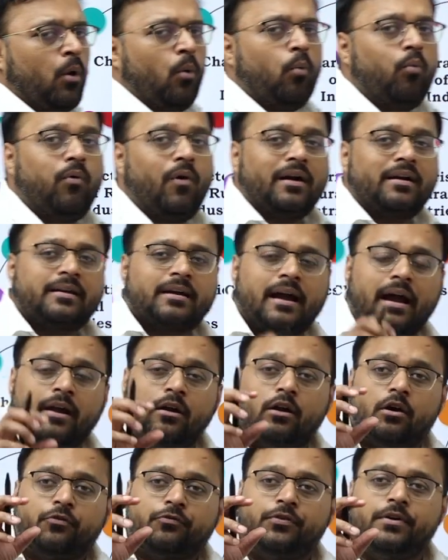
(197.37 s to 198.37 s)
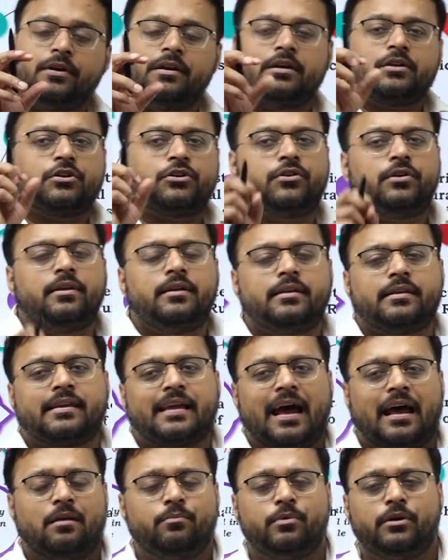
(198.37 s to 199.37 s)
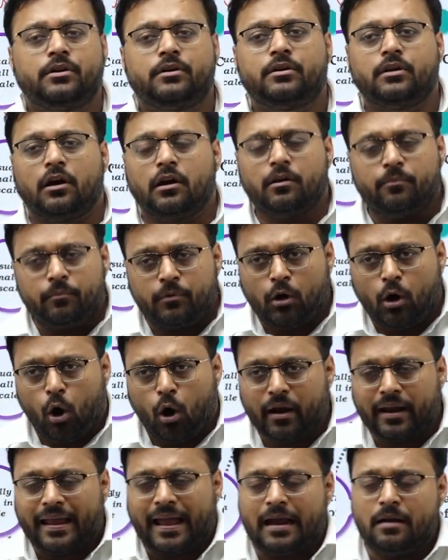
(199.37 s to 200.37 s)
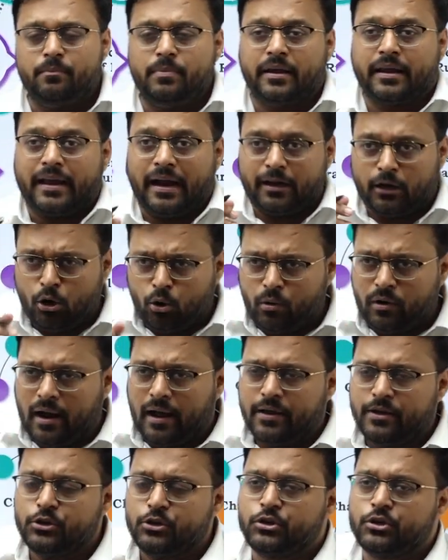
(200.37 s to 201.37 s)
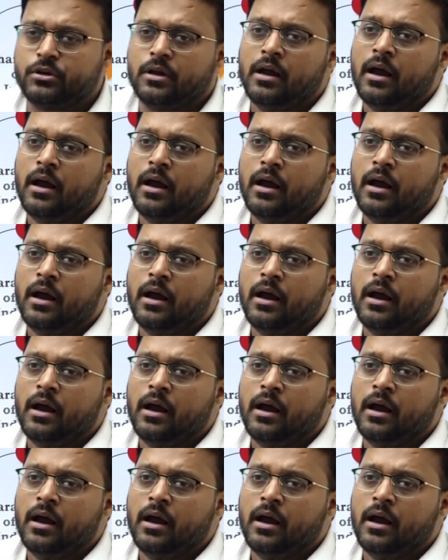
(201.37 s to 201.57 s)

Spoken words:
what kind of industries can be termed or can be categorized